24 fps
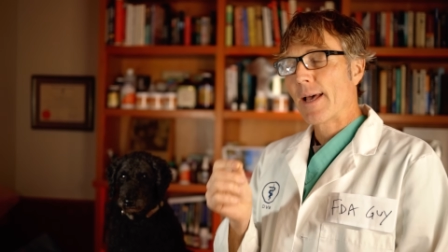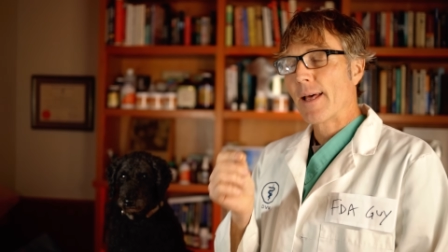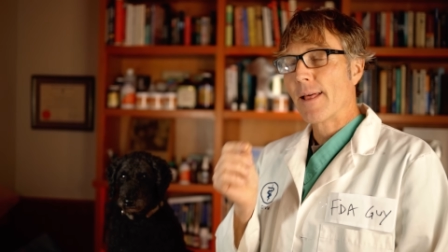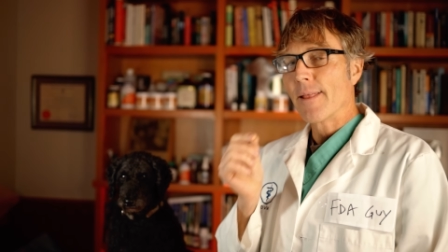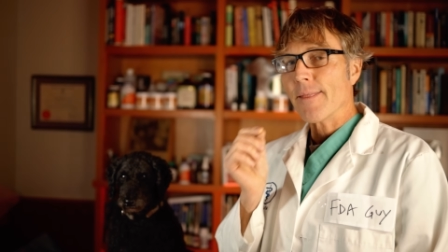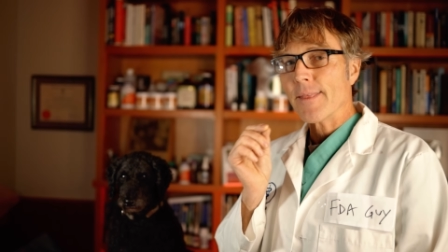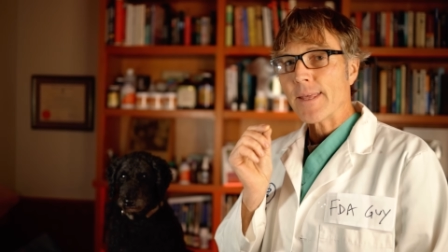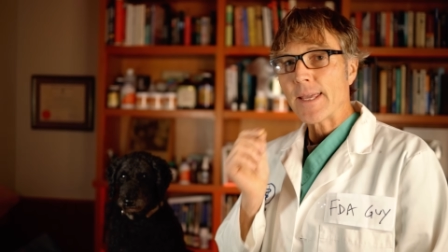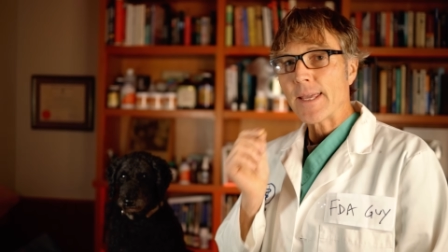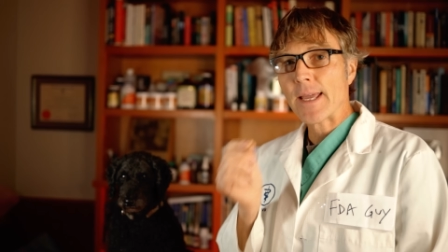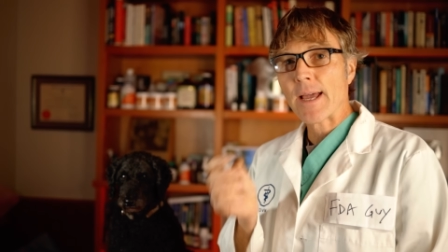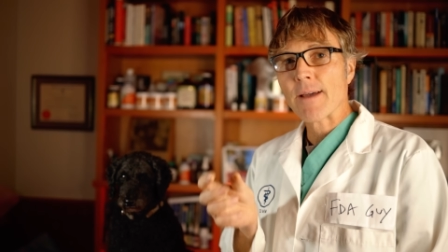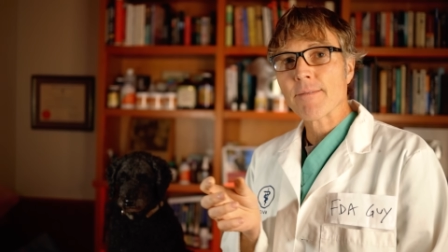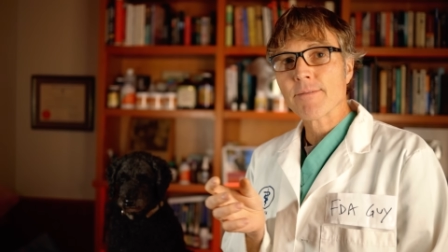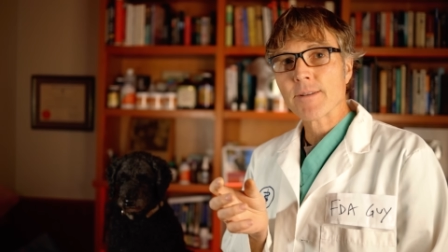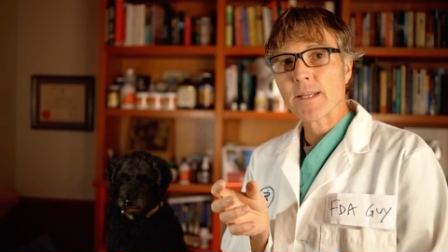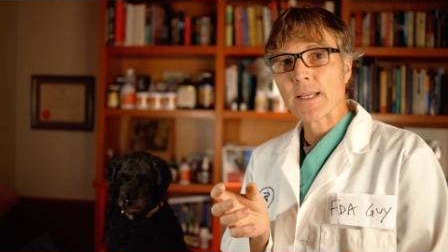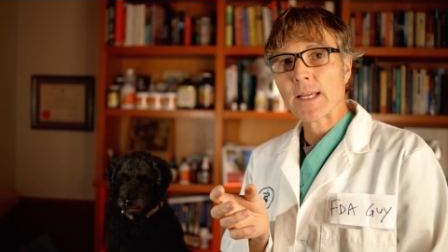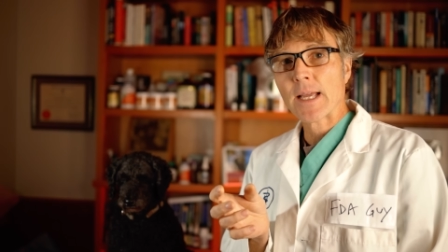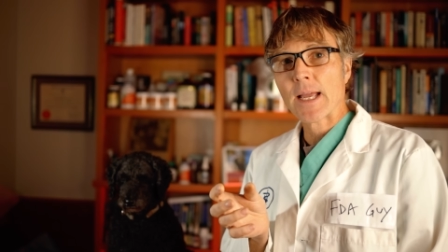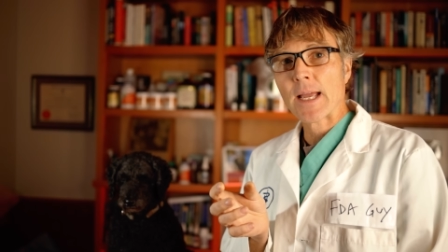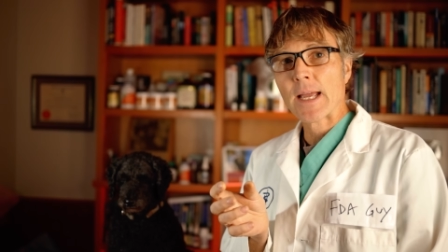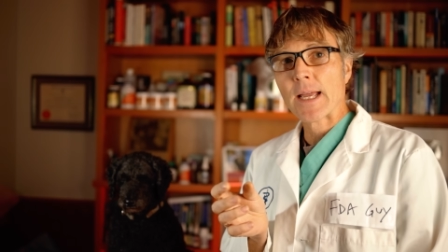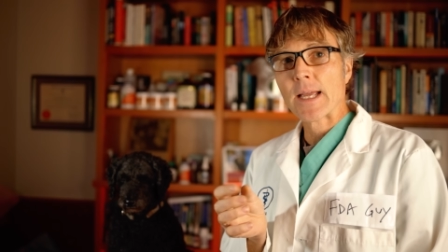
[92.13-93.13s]
the F
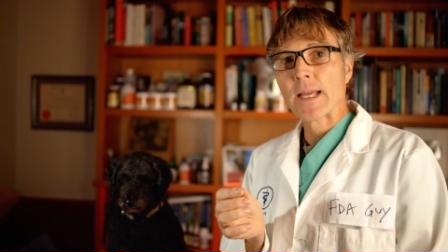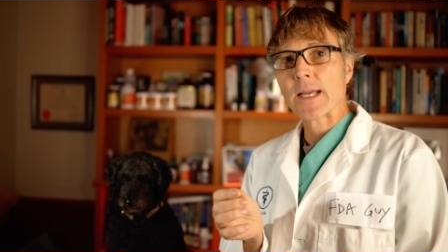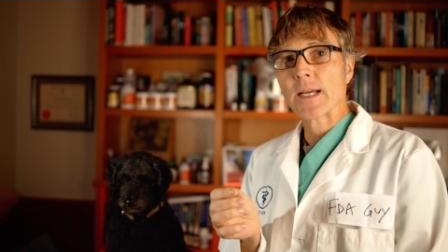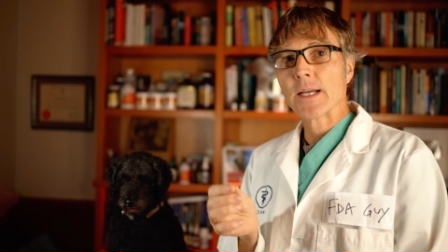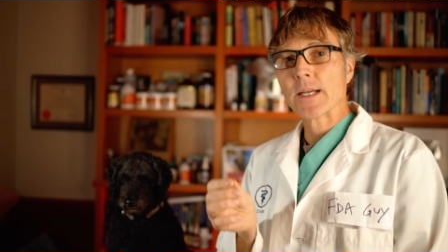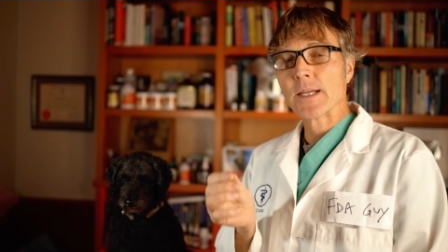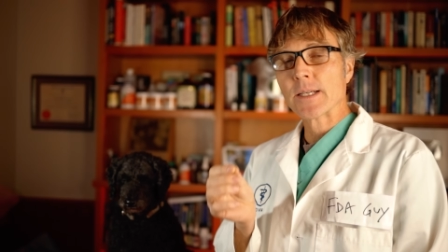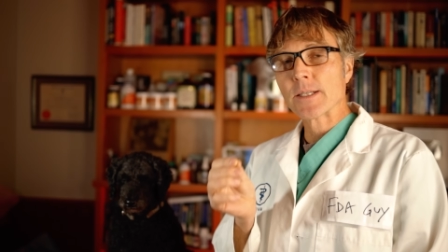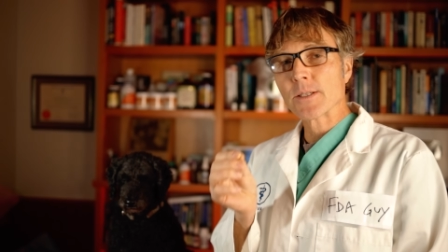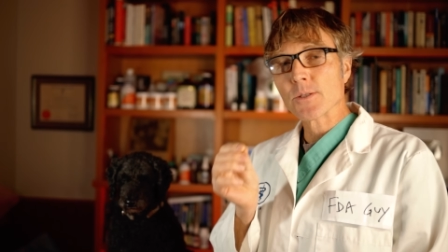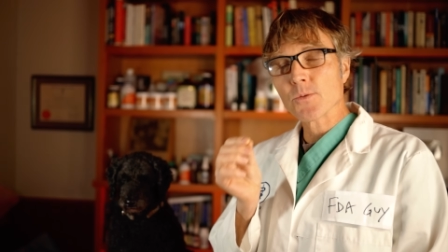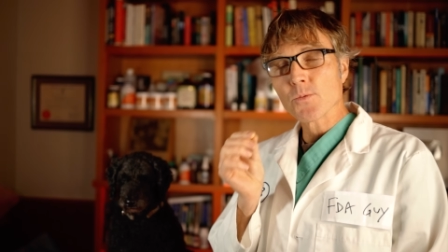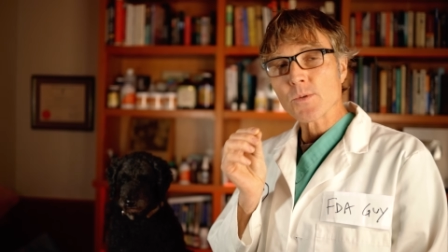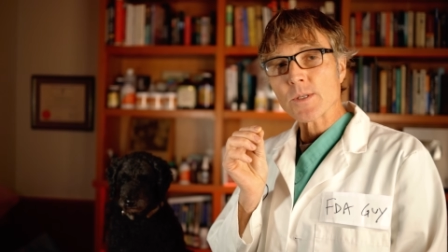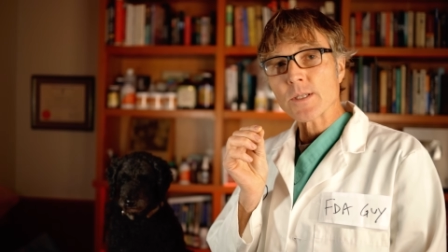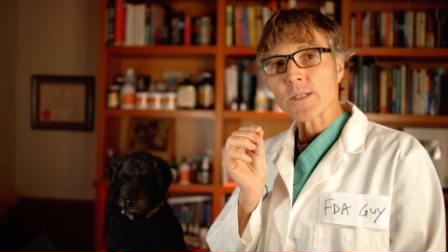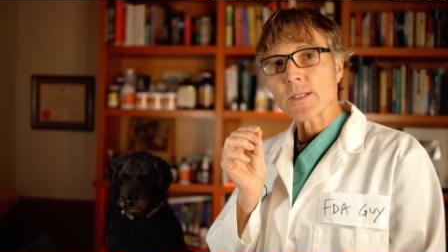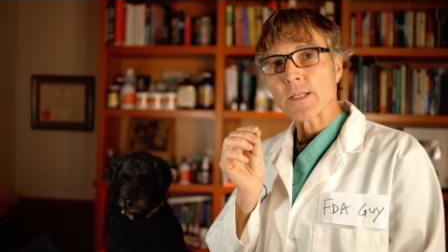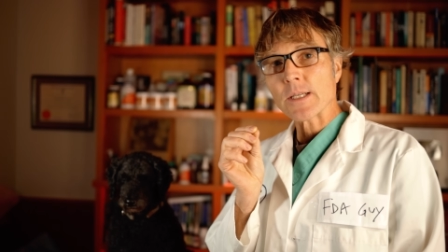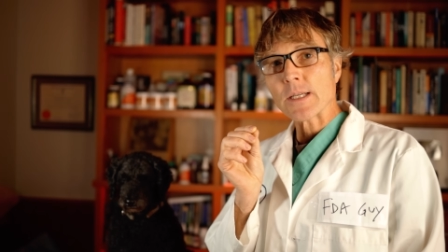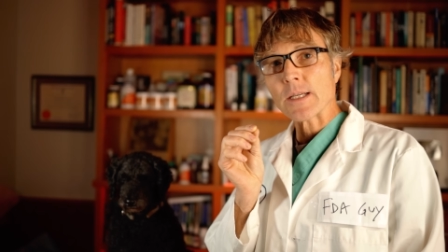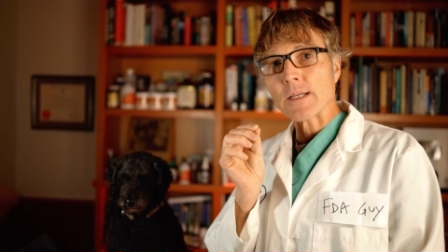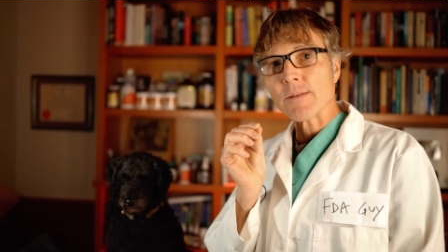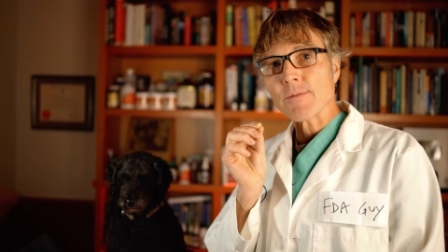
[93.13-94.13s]
D A has
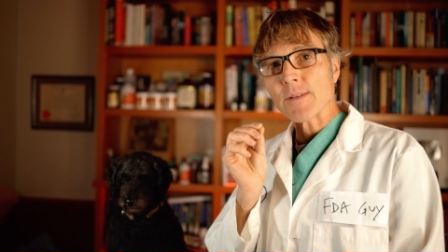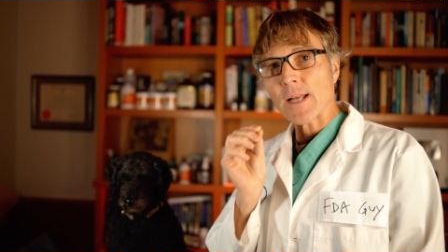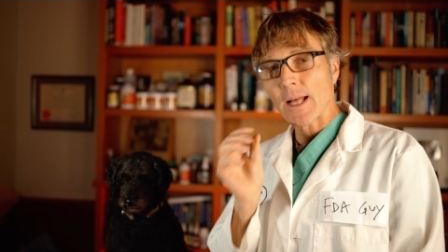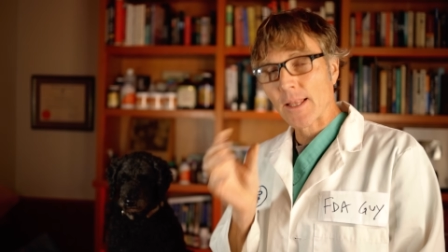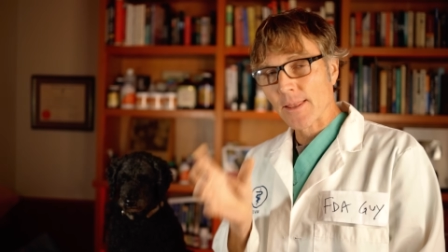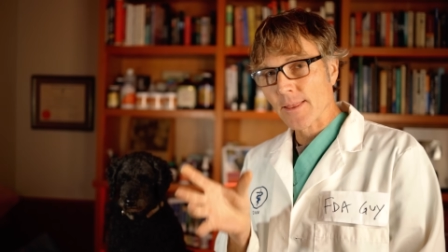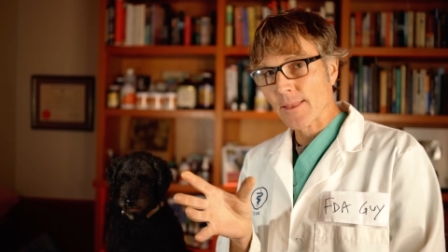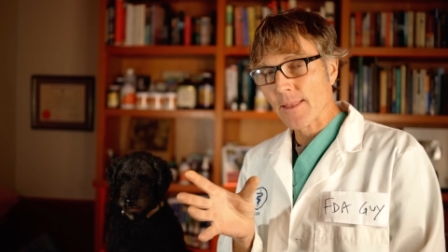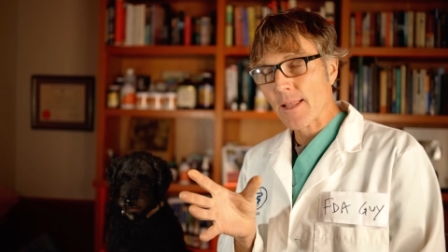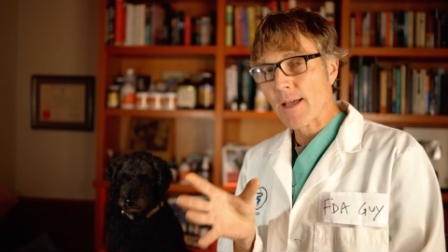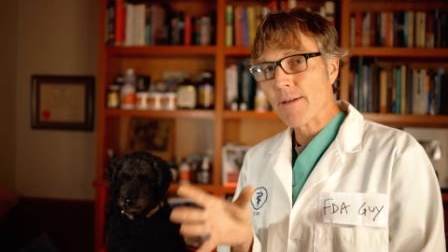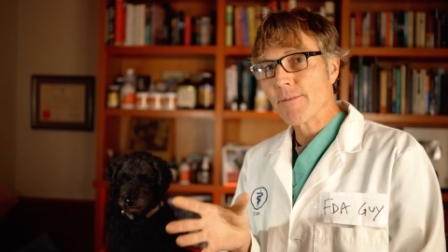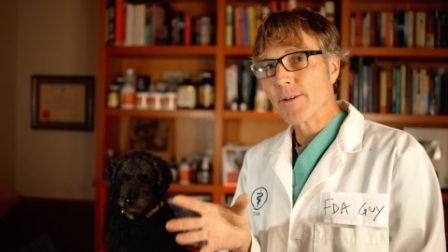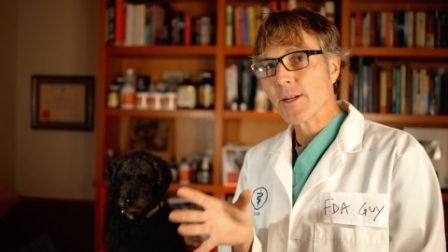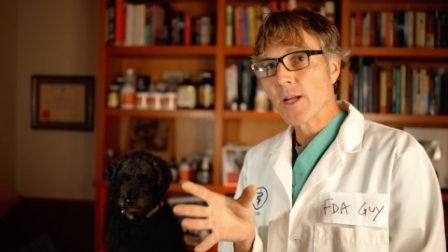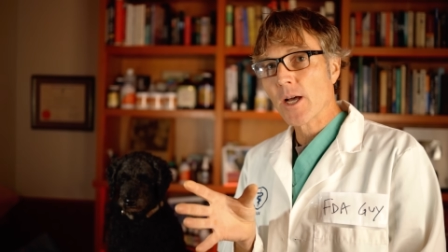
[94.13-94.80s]
received eleven